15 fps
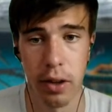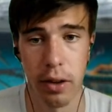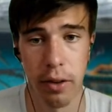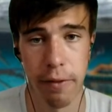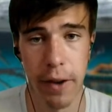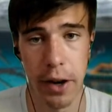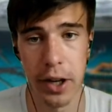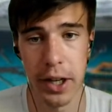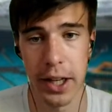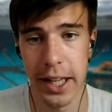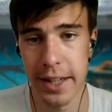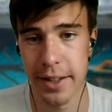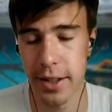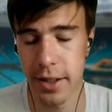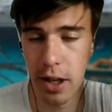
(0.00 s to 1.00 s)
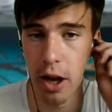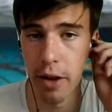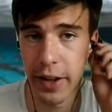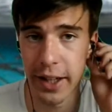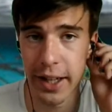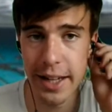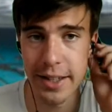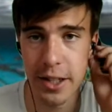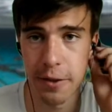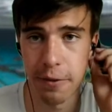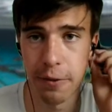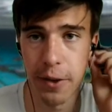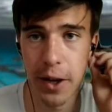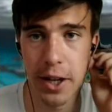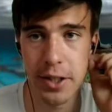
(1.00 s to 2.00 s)
Federer needs a serve. He needs his
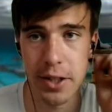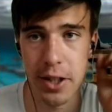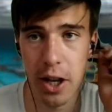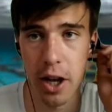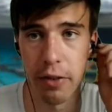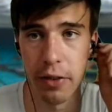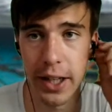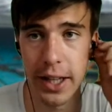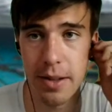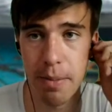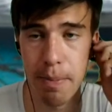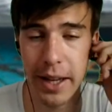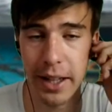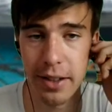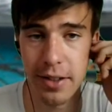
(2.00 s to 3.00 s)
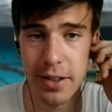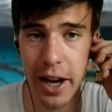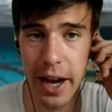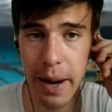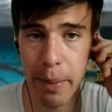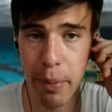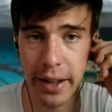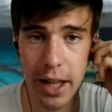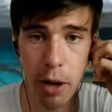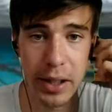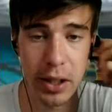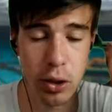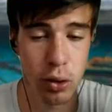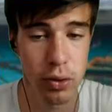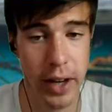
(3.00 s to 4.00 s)
first serve. He needs to make a tiebreak. That'll be
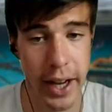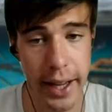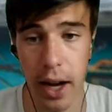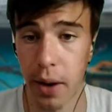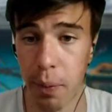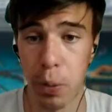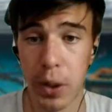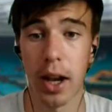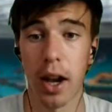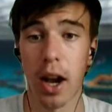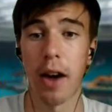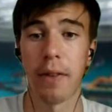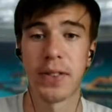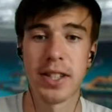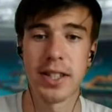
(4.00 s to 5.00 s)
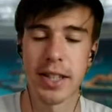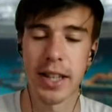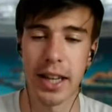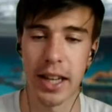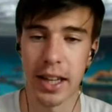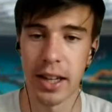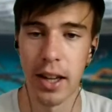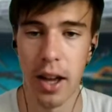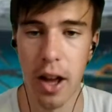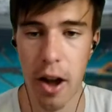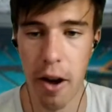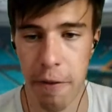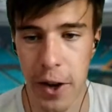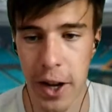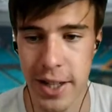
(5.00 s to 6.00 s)
great. I would love to see
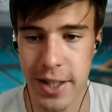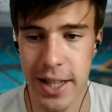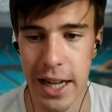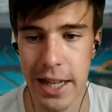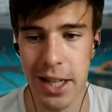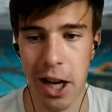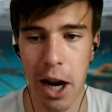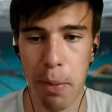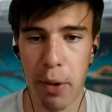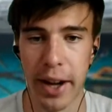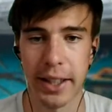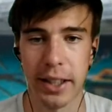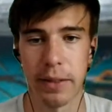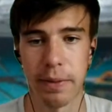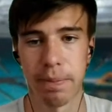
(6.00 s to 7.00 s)
a first set tiebreak.